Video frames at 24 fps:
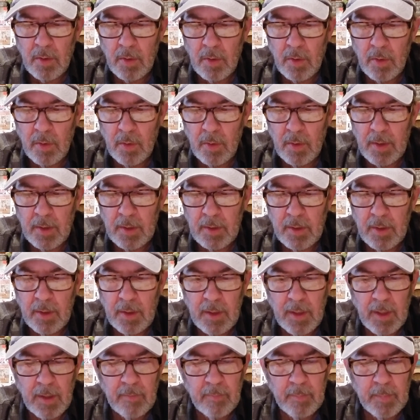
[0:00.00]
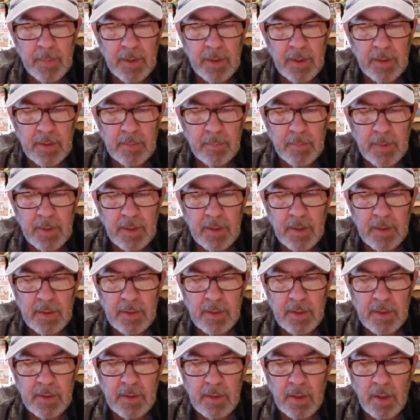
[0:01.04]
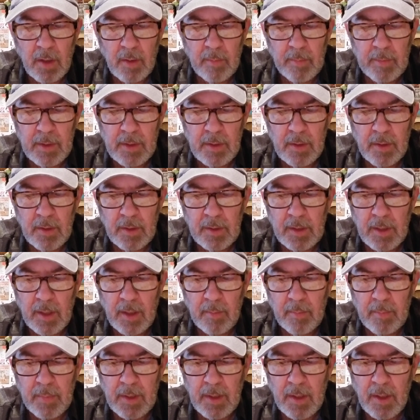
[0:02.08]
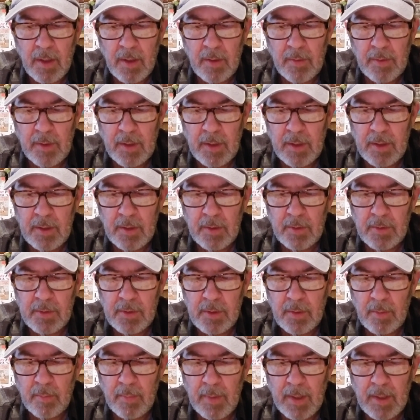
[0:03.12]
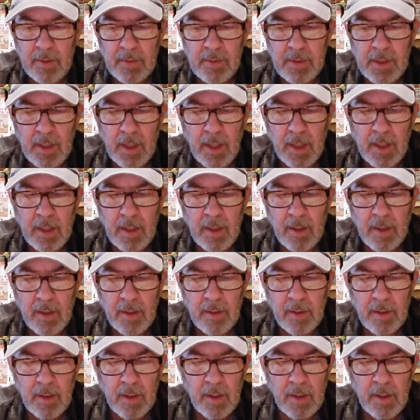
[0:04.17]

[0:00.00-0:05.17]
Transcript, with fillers: Or it could have been because the psalmist looked up beyond the hills to Mount Zion,